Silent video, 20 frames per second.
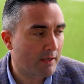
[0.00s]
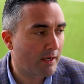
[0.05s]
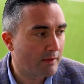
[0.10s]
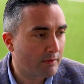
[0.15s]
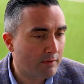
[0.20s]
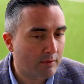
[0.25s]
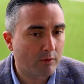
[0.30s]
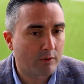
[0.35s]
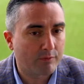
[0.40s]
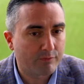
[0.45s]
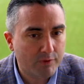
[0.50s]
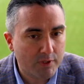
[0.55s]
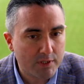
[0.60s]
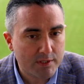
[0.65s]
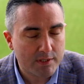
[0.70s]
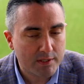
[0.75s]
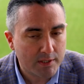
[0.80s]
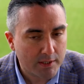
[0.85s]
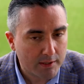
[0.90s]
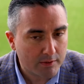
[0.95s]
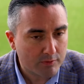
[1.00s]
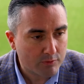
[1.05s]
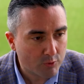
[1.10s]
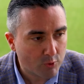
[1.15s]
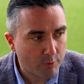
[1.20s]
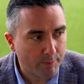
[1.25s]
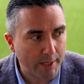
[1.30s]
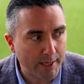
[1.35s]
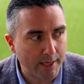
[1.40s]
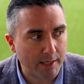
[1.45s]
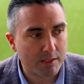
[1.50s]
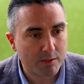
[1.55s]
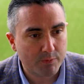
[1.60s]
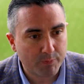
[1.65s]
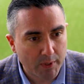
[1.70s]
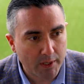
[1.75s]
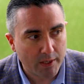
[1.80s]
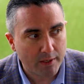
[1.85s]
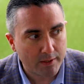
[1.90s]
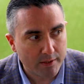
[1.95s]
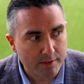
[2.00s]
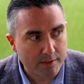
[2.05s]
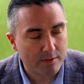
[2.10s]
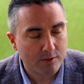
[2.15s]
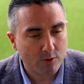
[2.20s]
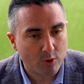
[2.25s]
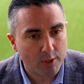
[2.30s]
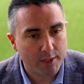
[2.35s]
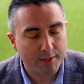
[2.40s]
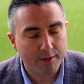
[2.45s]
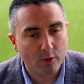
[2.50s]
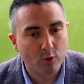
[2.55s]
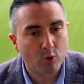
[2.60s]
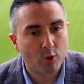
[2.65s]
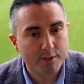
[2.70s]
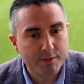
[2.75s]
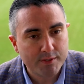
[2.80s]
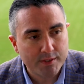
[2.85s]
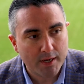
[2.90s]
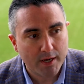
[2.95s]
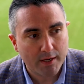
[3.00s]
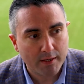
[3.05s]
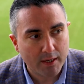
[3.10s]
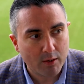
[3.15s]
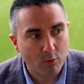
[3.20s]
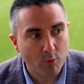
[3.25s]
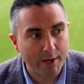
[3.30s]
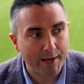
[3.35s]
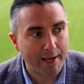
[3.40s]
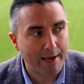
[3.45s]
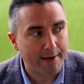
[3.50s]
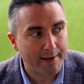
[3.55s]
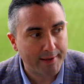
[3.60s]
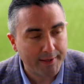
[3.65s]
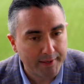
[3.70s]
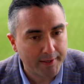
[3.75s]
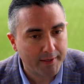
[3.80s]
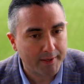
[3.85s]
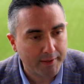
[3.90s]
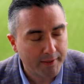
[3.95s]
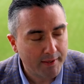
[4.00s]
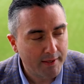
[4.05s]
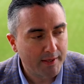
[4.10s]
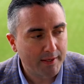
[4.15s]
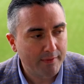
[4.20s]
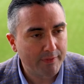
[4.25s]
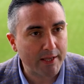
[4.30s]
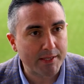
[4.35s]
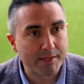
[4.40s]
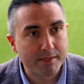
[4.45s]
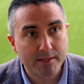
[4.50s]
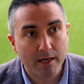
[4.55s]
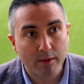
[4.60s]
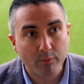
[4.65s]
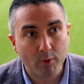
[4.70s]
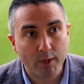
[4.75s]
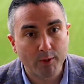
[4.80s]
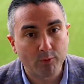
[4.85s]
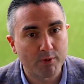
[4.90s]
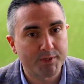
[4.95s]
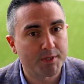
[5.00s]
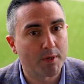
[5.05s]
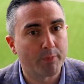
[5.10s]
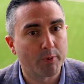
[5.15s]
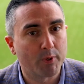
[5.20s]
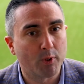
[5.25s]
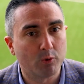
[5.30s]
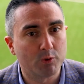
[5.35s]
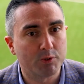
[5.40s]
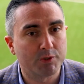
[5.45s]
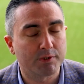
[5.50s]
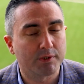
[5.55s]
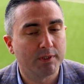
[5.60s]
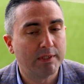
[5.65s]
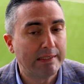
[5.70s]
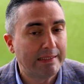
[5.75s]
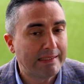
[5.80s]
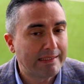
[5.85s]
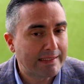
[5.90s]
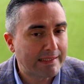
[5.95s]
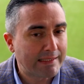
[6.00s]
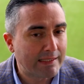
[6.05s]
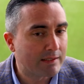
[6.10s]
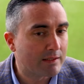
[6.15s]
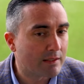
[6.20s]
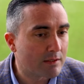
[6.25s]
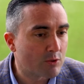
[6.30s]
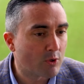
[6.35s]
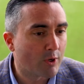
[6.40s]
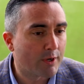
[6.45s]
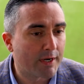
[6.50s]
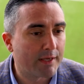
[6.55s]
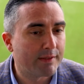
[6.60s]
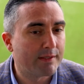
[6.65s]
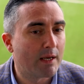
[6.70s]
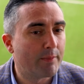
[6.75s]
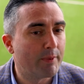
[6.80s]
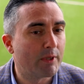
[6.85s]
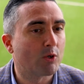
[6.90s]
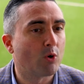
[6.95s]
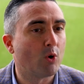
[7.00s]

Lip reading: and obviously through my experience, it's already concerning when I hear that someone was approached. It is already a bit